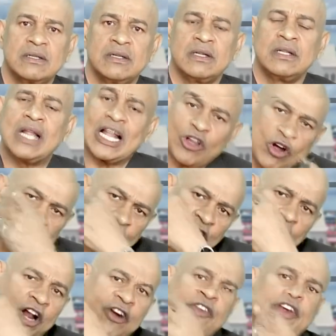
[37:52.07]
that on the
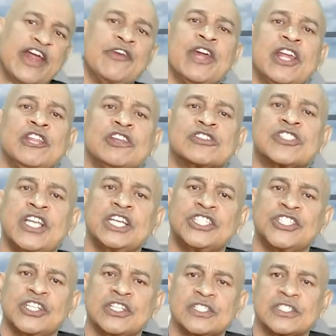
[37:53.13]
other radio
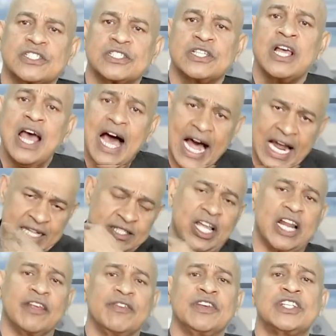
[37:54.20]
stations and
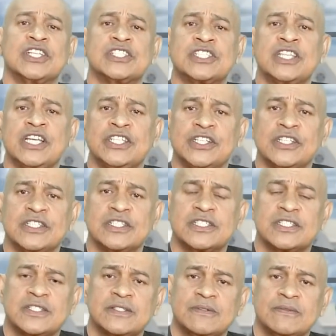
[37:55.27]
television
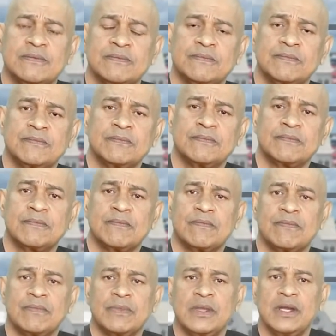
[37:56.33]
stations.
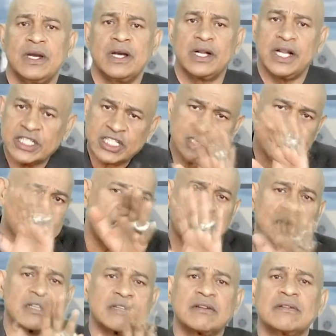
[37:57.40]
This is
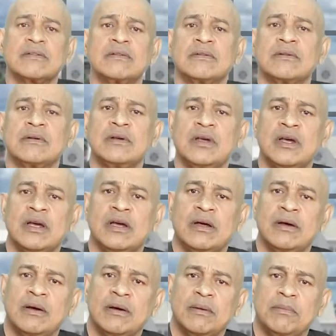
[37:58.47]
not
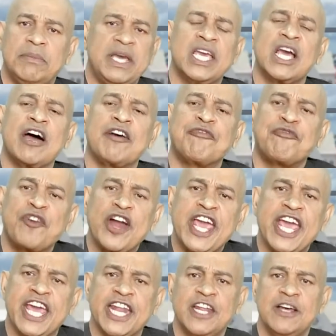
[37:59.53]
being
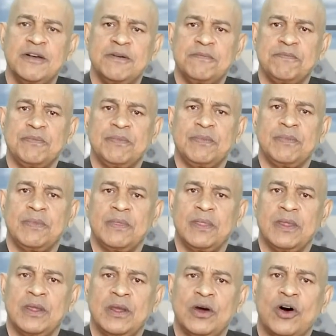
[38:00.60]
afraid
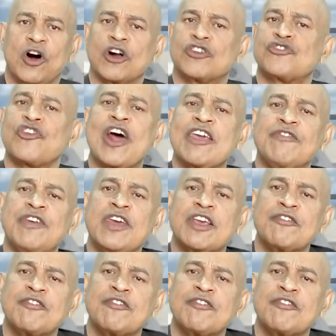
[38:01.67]
or driving